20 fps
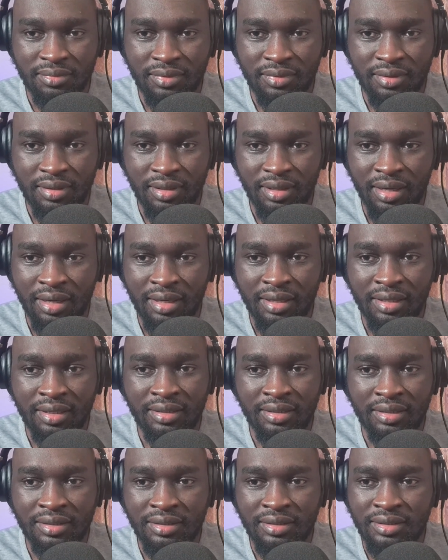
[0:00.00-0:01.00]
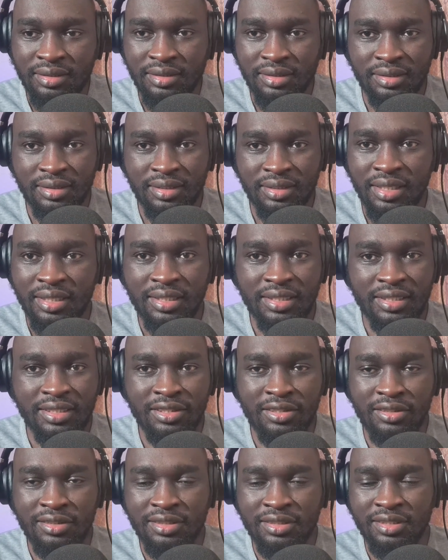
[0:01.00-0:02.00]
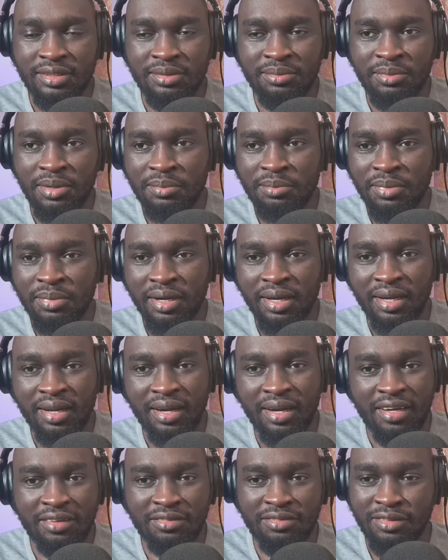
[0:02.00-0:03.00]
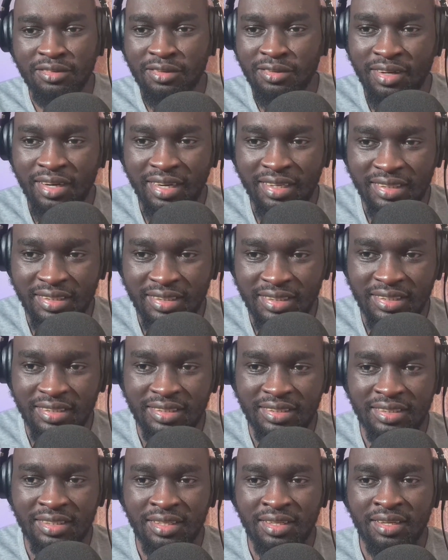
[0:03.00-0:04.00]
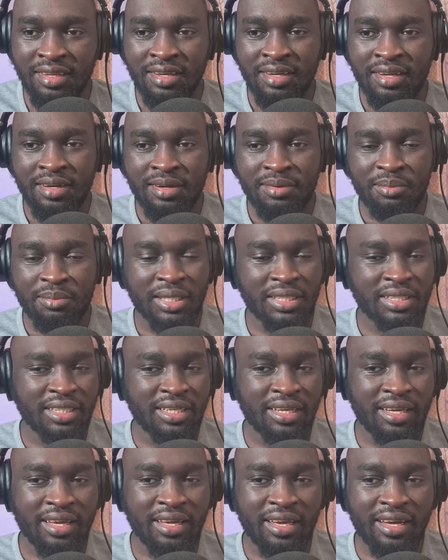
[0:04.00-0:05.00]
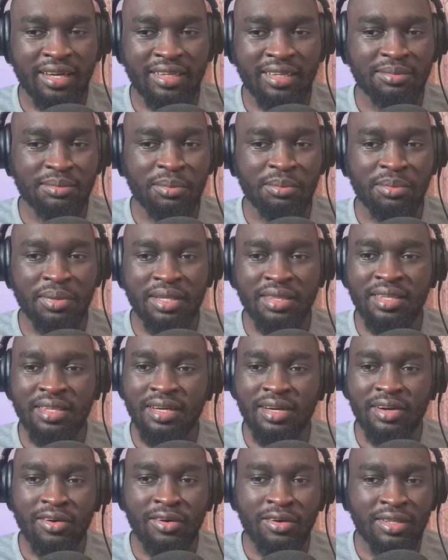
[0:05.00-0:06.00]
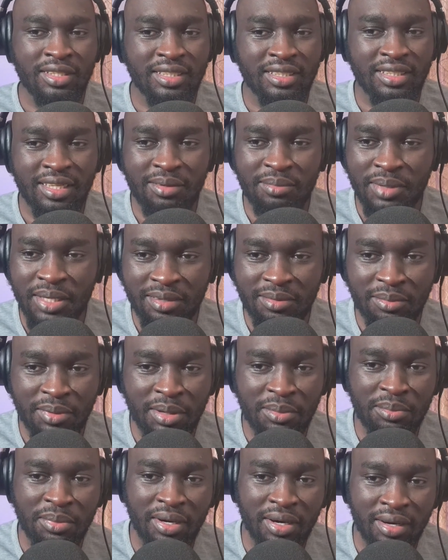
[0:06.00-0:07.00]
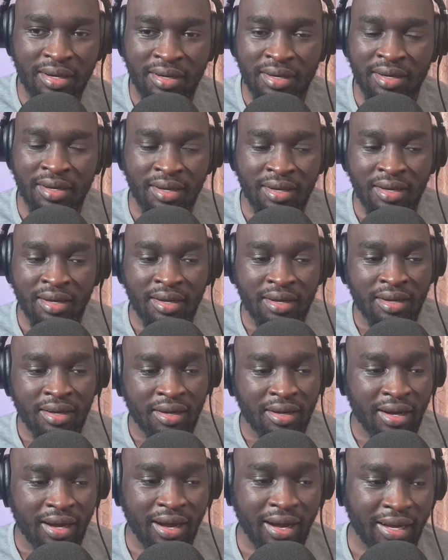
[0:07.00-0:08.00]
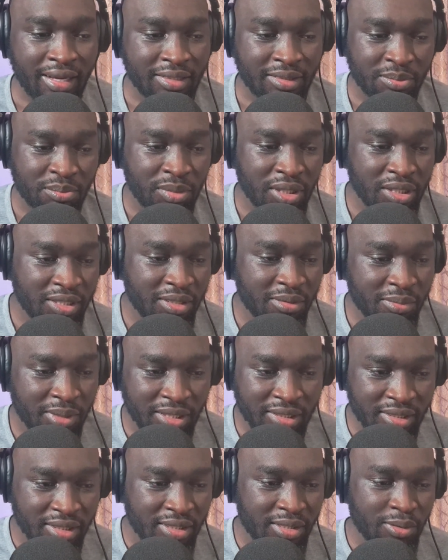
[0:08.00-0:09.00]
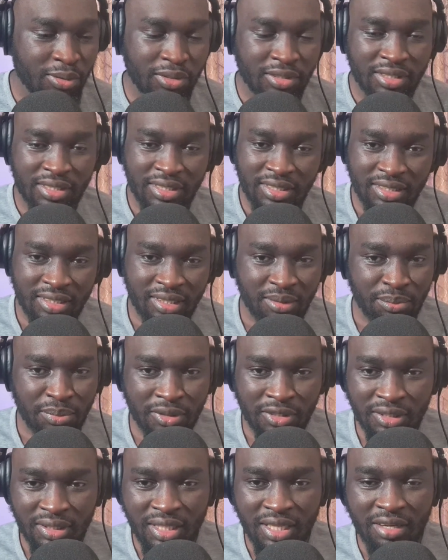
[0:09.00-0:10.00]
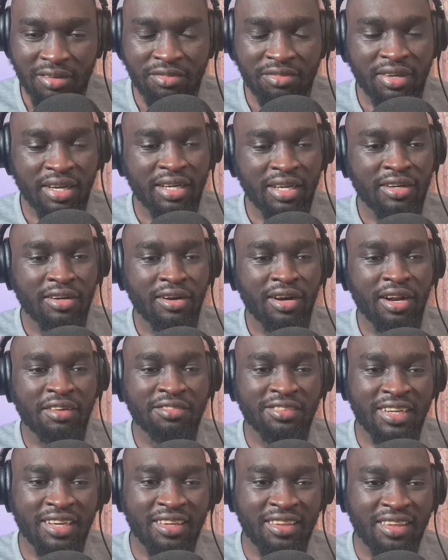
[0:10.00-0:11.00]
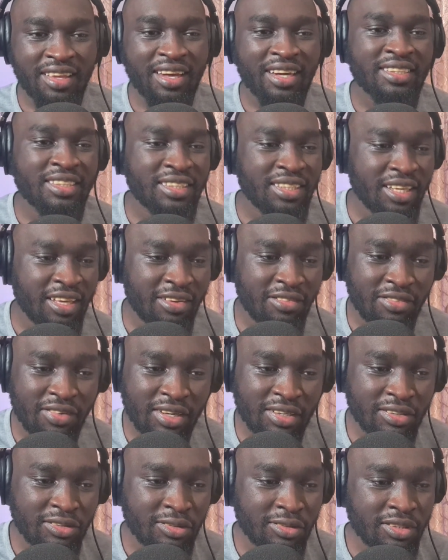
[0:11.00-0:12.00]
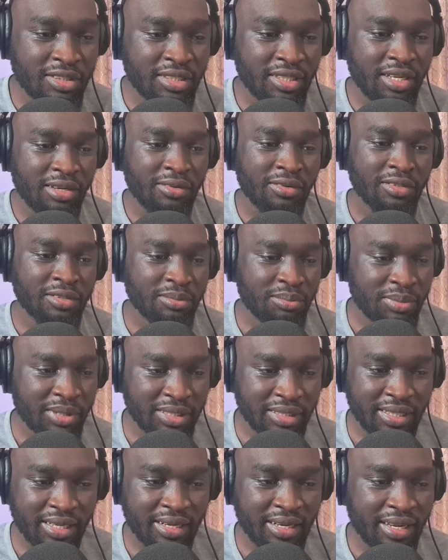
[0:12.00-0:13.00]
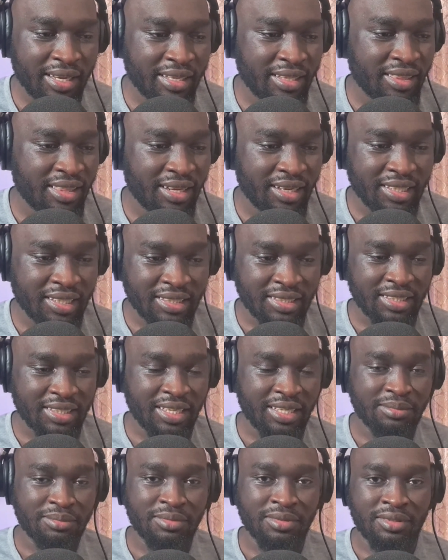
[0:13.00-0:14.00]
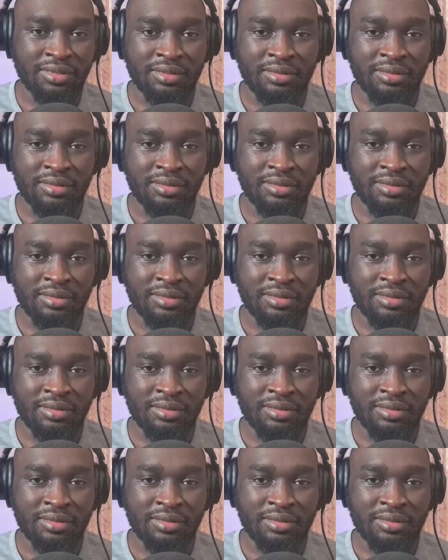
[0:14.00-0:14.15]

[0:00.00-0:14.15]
I really don't remember. I'll have to look at it, but I can't remember. The only time I remember us beating Man City was in Champions League final. After that, even Tuchel was beaten like 3 times.